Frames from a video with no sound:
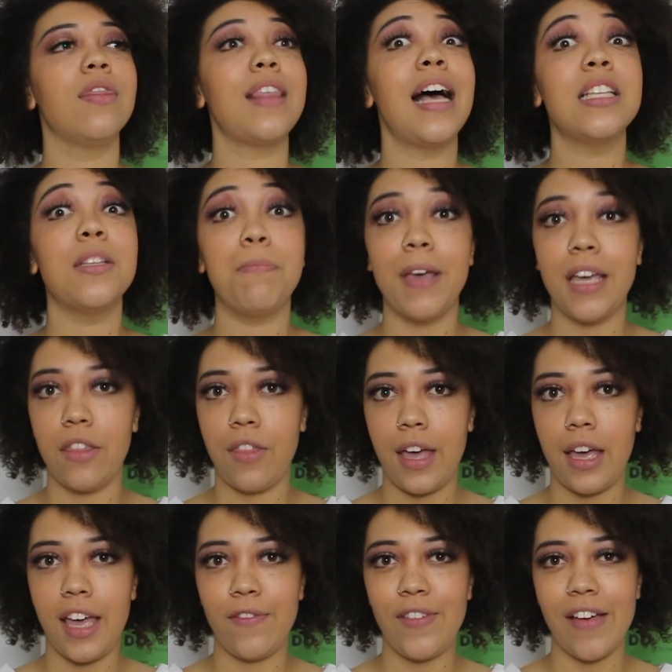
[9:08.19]
That's a big
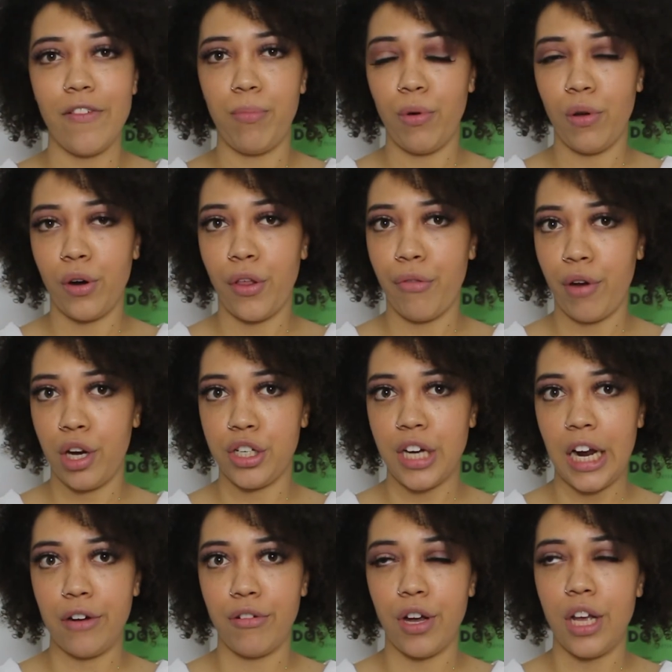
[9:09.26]
thing if you have a blocked throat
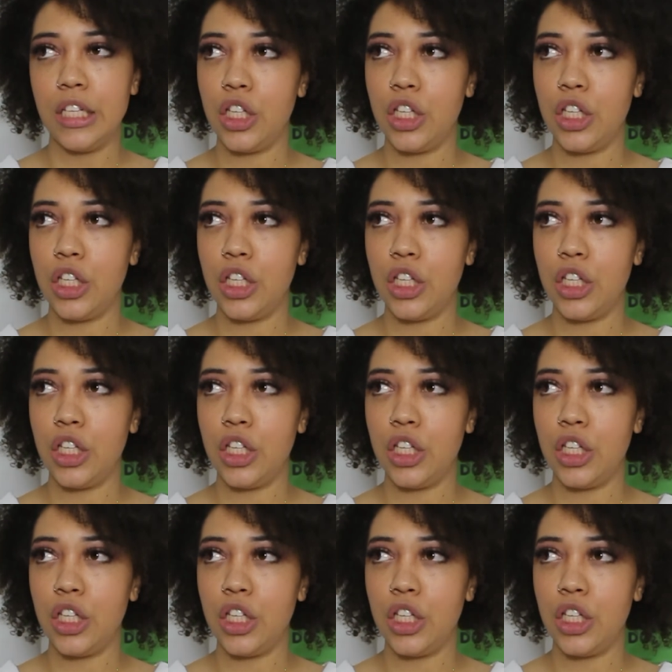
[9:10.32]
chakra,